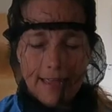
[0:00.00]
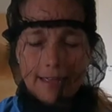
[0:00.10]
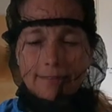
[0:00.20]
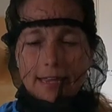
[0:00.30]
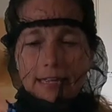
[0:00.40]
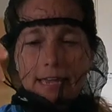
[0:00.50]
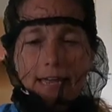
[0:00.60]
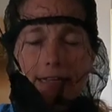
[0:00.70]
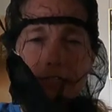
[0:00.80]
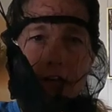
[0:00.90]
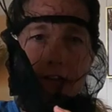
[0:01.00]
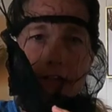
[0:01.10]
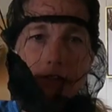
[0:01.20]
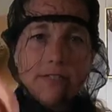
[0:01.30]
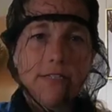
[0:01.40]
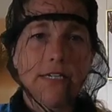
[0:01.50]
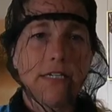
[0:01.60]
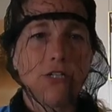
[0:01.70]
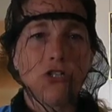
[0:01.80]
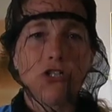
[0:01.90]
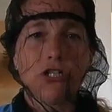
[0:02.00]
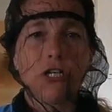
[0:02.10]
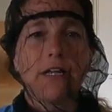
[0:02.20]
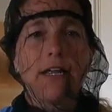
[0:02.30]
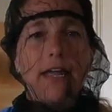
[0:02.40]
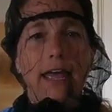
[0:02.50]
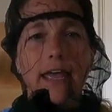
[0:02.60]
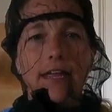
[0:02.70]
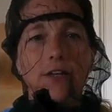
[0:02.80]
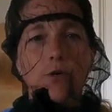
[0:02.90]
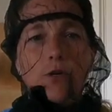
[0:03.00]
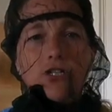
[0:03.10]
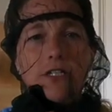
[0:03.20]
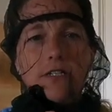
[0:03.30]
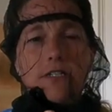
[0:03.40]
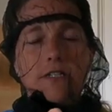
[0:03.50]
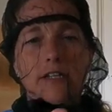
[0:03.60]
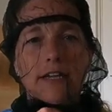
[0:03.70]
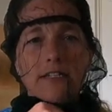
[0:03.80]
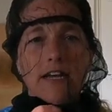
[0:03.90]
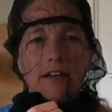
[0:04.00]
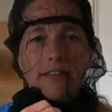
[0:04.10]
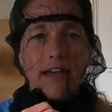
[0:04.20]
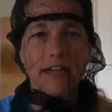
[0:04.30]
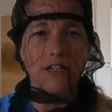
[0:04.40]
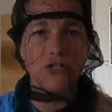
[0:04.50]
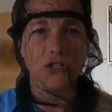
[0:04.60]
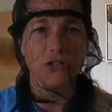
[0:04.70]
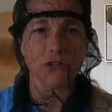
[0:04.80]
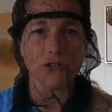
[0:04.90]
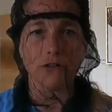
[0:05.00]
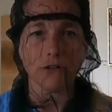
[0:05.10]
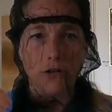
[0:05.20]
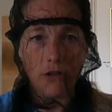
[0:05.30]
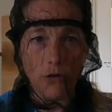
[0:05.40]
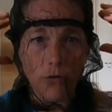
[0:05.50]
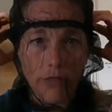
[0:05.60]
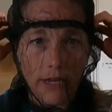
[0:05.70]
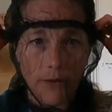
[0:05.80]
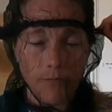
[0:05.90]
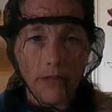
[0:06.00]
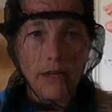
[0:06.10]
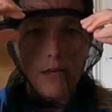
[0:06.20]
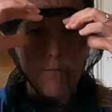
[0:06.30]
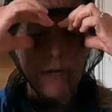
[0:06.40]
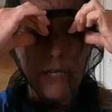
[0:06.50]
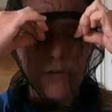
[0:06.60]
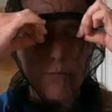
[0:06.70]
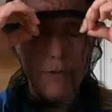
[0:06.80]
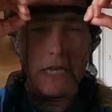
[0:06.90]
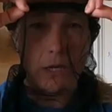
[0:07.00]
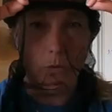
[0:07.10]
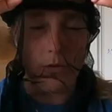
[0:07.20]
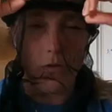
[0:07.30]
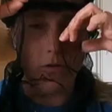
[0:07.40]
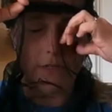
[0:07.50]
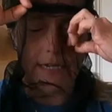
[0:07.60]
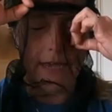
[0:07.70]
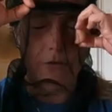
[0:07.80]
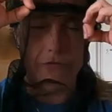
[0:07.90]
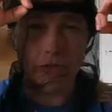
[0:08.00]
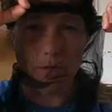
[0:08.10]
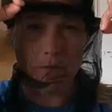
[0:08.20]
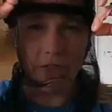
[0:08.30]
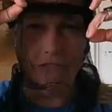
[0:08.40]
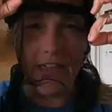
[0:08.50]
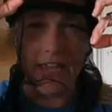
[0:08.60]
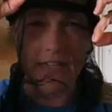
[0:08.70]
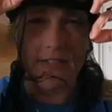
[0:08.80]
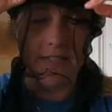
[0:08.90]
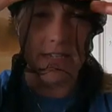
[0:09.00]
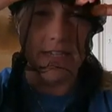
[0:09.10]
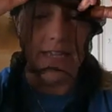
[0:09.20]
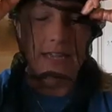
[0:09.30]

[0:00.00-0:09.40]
And then again, it's got the cinch, and you would just like tuck that into your clothing. But your peak will hold it out from the face.